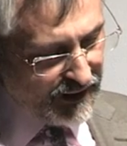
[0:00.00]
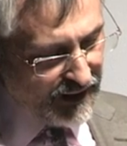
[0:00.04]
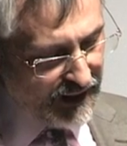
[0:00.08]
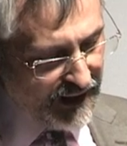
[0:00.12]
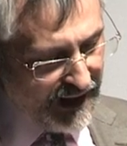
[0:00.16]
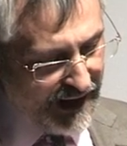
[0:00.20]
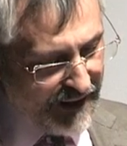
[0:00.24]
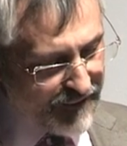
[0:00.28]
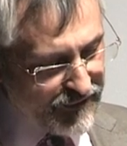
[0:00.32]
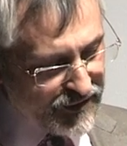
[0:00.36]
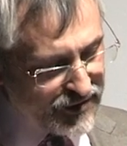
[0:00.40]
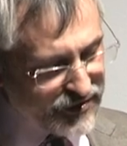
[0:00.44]

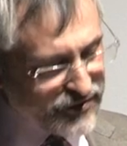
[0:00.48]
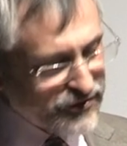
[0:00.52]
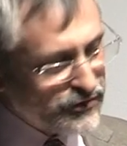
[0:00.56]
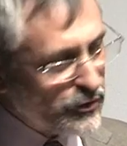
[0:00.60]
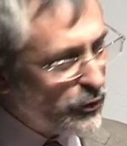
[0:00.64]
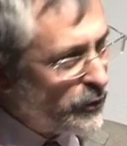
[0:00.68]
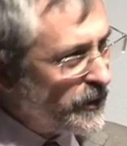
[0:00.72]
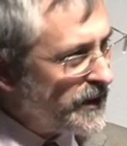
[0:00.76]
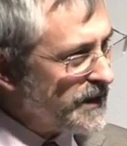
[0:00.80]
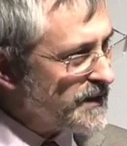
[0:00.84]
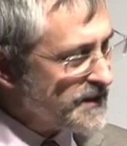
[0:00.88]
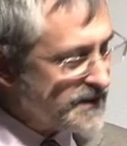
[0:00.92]
and the
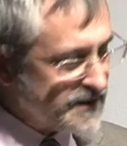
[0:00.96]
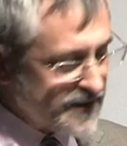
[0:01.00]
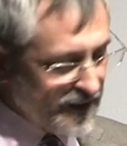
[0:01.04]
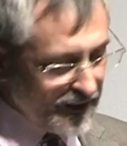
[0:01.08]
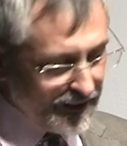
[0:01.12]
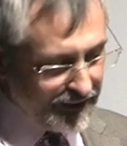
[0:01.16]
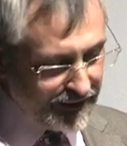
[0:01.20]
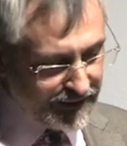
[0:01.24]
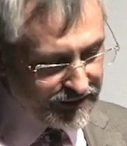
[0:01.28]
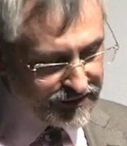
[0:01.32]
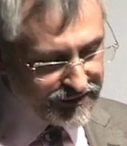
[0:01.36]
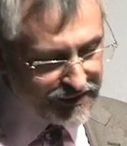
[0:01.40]
story is
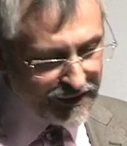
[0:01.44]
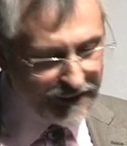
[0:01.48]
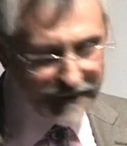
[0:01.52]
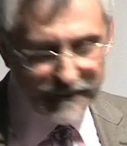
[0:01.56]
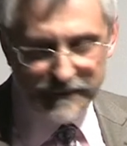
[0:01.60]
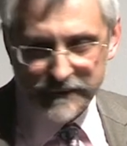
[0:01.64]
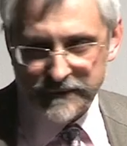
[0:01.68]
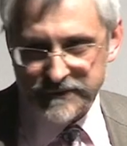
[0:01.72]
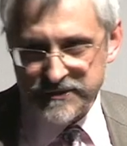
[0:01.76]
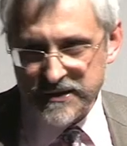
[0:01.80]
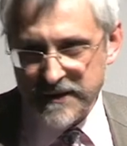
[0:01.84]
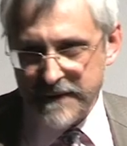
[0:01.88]

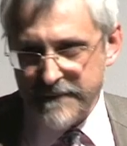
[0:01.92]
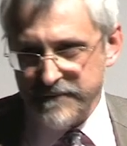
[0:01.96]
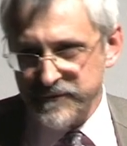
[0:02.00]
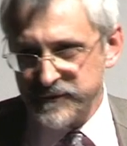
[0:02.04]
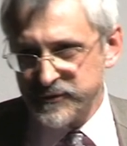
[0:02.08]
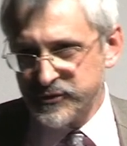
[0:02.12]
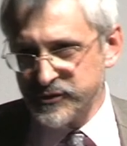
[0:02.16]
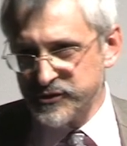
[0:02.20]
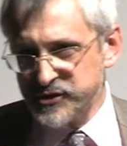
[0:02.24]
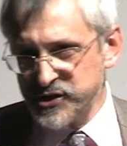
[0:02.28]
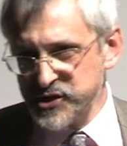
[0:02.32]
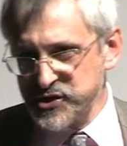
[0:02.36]
entitled
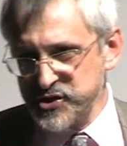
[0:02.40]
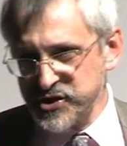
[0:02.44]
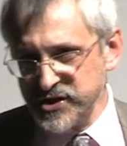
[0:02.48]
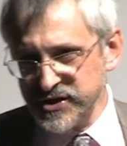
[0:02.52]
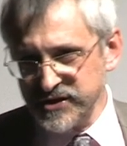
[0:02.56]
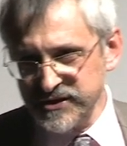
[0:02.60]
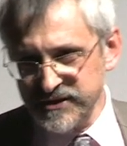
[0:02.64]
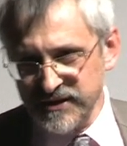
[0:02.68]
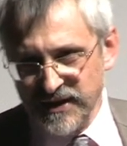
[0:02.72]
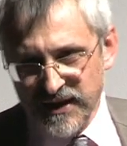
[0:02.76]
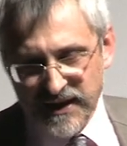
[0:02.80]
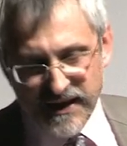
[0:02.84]

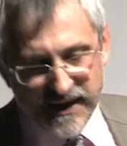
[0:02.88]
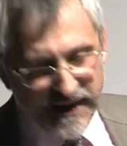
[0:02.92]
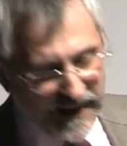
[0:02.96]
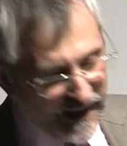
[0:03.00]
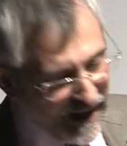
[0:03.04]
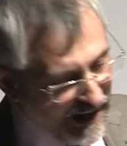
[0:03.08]
Tradition